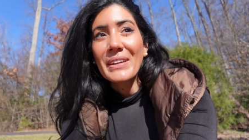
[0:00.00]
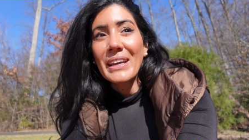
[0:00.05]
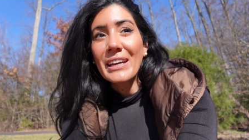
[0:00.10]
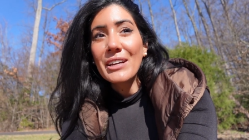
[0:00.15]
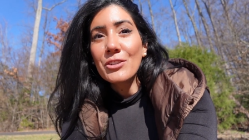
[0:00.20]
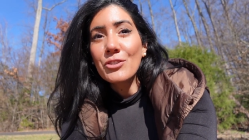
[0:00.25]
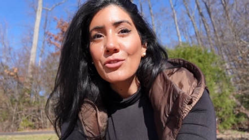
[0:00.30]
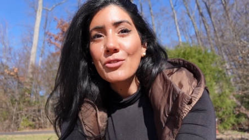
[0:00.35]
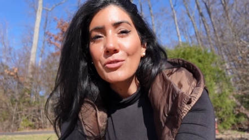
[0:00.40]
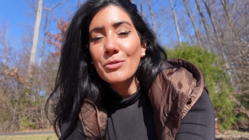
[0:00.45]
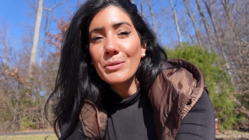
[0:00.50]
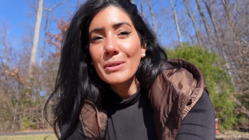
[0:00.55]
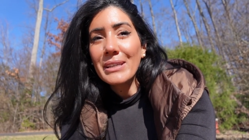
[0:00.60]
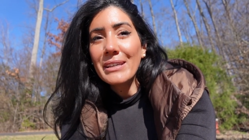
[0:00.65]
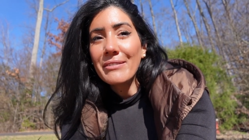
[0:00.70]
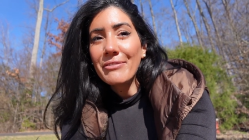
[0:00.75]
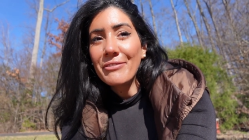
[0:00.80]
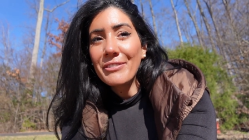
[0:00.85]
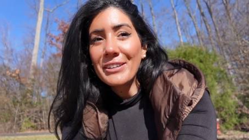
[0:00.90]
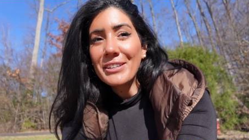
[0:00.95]
It
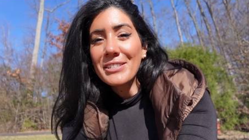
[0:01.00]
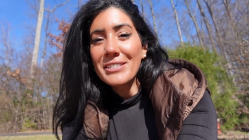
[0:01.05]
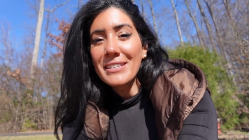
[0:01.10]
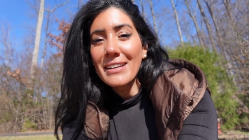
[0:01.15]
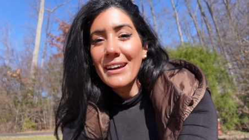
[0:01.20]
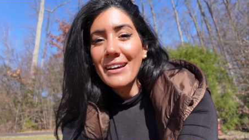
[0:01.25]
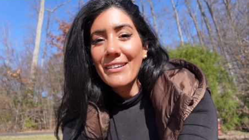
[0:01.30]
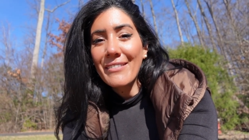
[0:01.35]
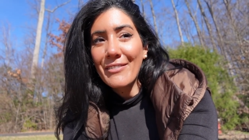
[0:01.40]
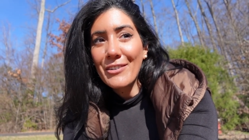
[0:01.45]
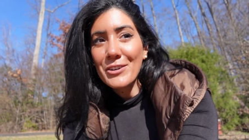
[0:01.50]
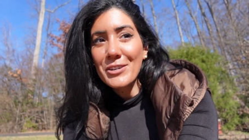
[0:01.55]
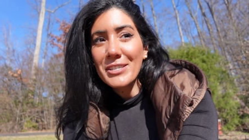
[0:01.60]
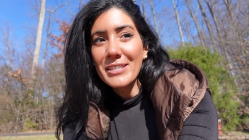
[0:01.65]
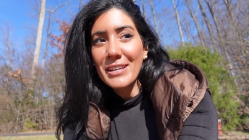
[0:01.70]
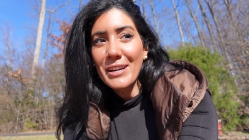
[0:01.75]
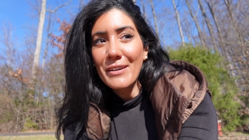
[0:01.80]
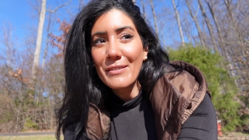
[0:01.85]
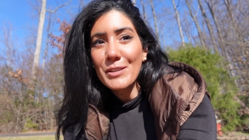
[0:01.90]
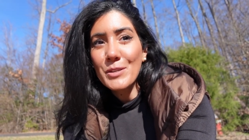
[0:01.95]
truly feels like first
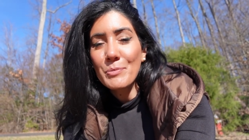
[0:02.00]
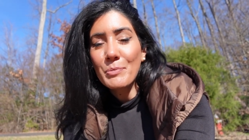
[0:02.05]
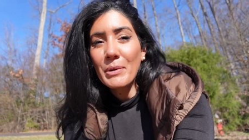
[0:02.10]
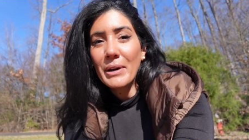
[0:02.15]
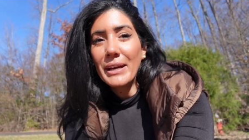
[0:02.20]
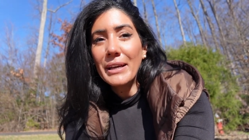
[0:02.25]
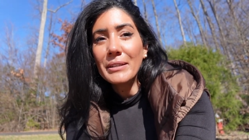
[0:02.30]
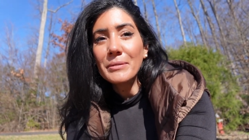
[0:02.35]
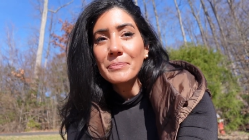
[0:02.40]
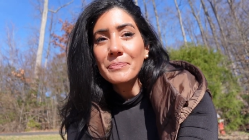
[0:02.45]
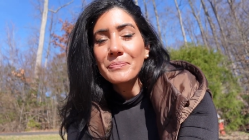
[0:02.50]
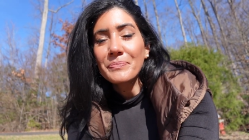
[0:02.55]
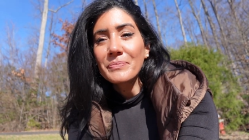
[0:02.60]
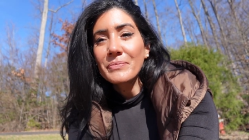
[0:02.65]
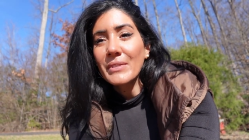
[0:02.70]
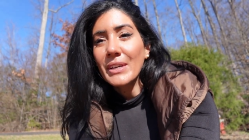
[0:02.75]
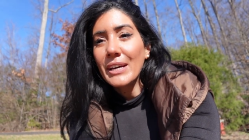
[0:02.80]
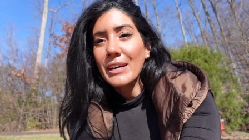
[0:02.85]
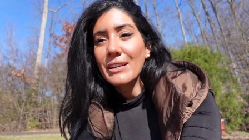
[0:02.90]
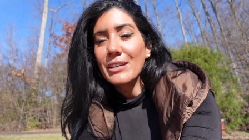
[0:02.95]
day of spring.
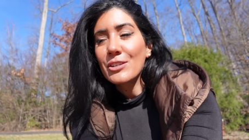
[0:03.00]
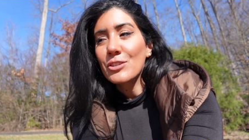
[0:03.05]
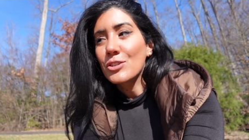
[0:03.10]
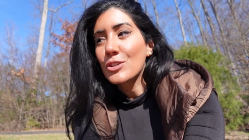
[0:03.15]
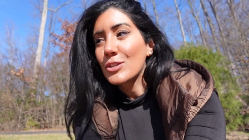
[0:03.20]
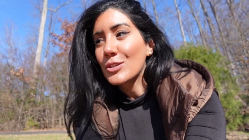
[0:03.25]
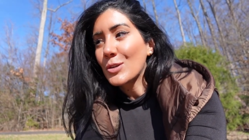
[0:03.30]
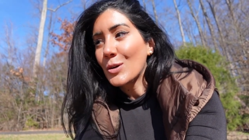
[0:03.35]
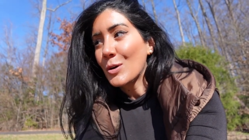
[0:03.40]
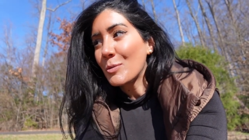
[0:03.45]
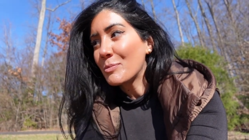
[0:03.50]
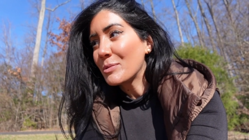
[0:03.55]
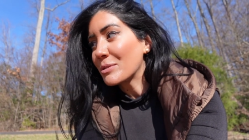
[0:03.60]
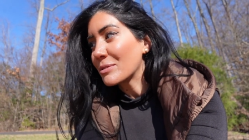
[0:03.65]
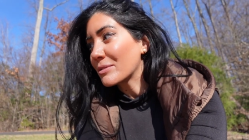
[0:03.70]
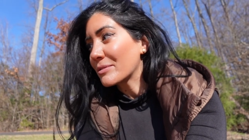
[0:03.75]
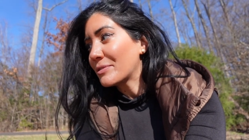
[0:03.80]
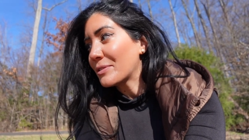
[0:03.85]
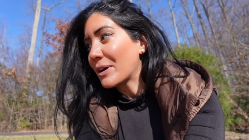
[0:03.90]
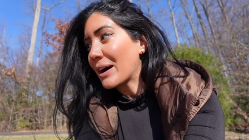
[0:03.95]
It is so
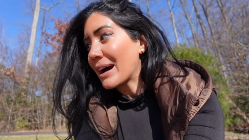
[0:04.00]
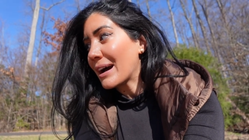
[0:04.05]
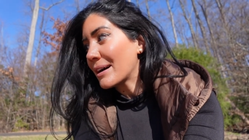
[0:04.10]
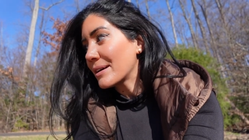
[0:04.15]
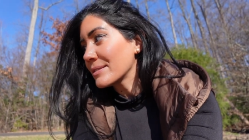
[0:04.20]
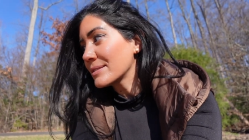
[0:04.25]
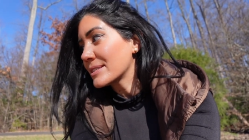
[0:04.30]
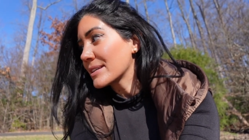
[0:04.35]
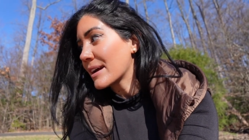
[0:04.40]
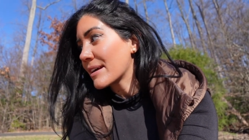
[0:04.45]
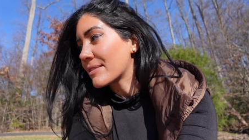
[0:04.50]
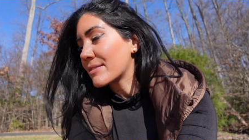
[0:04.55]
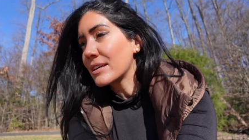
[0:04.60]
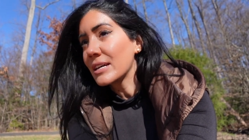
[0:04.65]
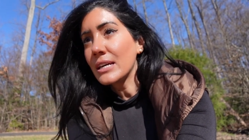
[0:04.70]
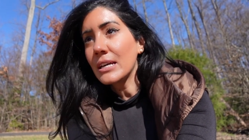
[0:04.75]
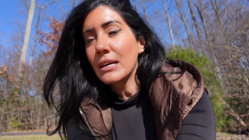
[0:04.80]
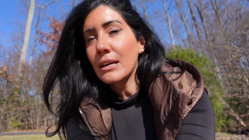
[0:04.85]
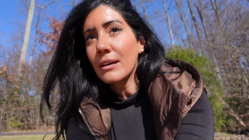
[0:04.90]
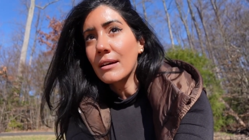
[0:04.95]
beautiful out.
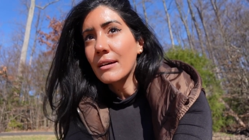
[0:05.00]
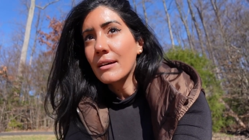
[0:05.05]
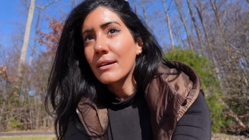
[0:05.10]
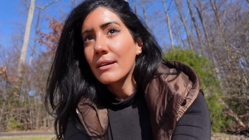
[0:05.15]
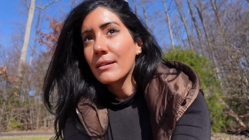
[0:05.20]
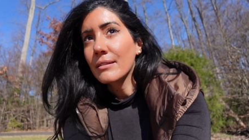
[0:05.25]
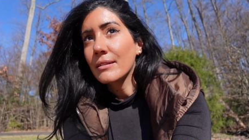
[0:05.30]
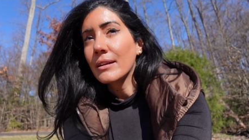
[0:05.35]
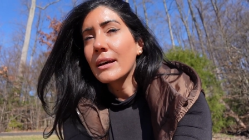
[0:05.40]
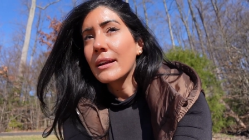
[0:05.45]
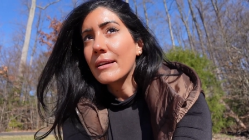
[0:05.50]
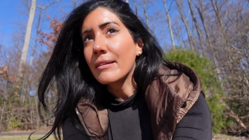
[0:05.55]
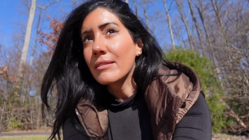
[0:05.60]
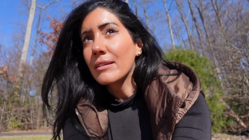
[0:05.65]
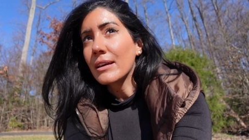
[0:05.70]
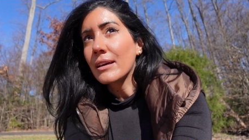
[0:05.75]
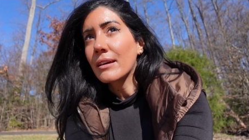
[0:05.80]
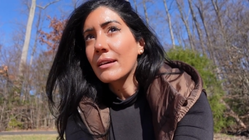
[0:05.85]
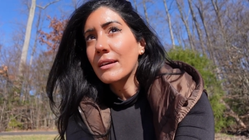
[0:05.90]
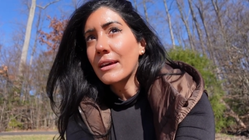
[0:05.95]

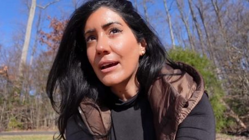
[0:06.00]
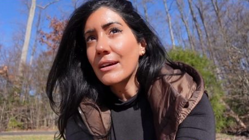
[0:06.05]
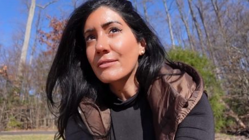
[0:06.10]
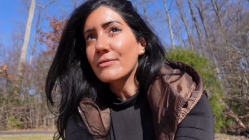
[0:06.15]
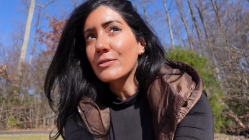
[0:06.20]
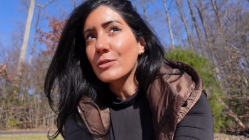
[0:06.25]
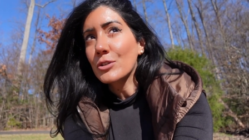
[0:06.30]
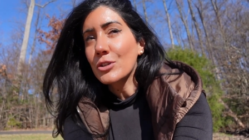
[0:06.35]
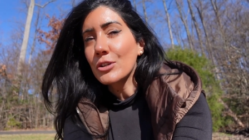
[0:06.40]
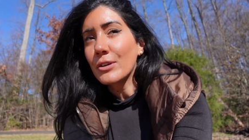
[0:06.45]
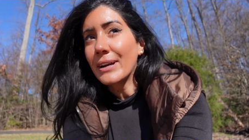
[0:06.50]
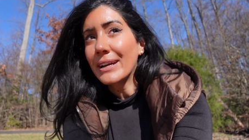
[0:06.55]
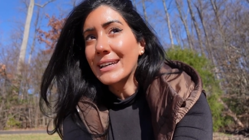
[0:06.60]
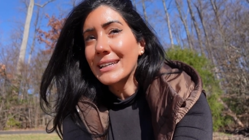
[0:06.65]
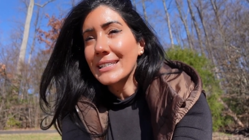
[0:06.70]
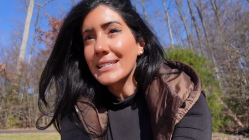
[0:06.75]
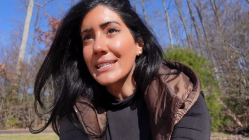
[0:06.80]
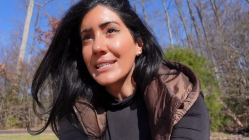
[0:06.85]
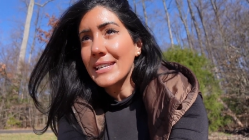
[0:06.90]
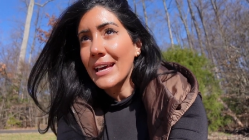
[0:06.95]
Yes, for sure I
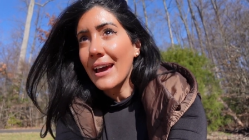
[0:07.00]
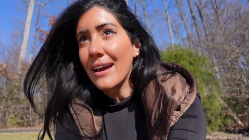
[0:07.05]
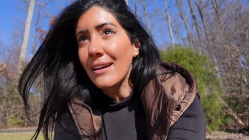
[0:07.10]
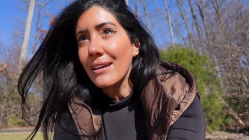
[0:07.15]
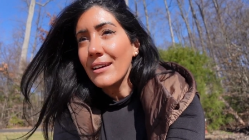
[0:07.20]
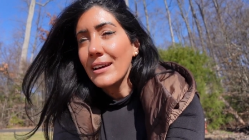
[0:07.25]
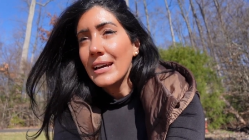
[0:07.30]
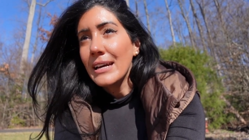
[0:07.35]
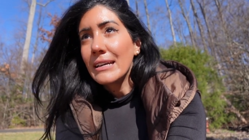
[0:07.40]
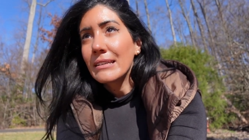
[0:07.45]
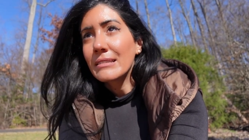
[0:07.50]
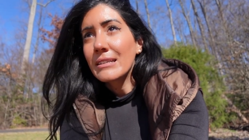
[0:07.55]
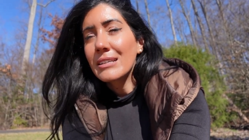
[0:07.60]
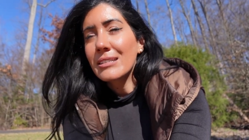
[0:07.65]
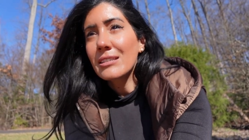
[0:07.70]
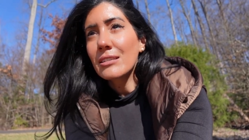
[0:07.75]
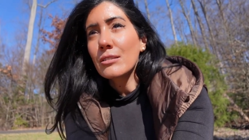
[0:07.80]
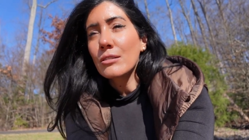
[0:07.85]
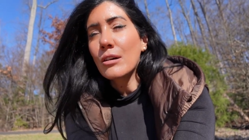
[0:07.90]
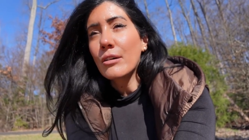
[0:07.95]
can say
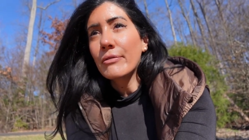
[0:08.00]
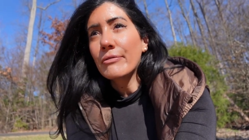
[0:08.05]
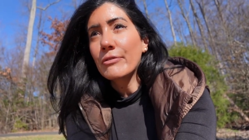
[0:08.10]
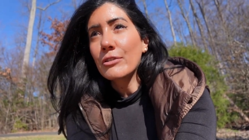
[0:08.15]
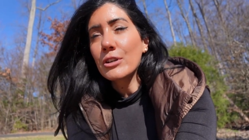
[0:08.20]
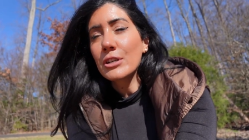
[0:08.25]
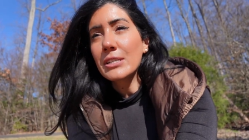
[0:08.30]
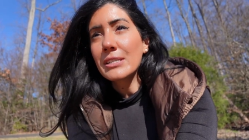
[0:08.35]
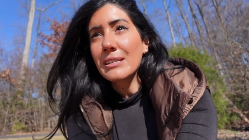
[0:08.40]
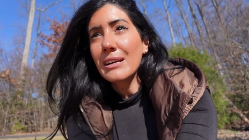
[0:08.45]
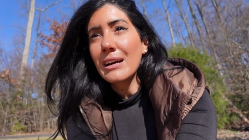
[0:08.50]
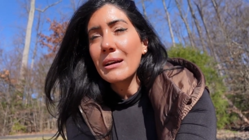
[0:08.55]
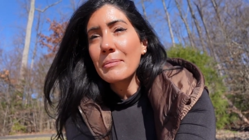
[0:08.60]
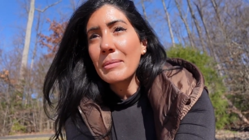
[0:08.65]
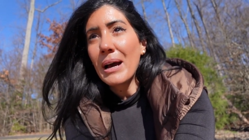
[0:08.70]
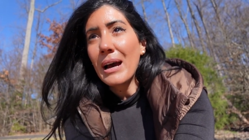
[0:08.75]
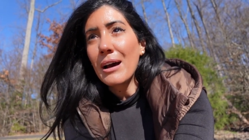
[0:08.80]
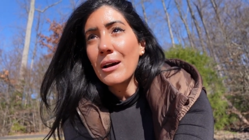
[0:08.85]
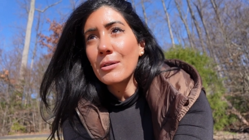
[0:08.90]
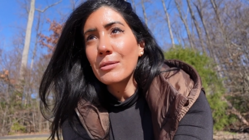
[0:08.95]
this is our first time
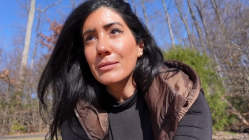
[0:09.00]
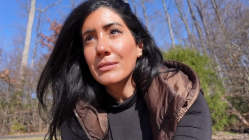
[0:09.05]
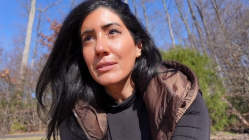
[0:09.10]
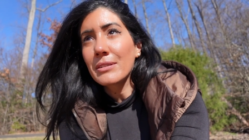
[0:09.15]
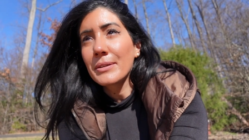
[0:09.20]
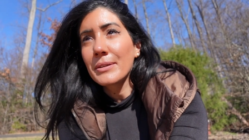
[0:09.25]
out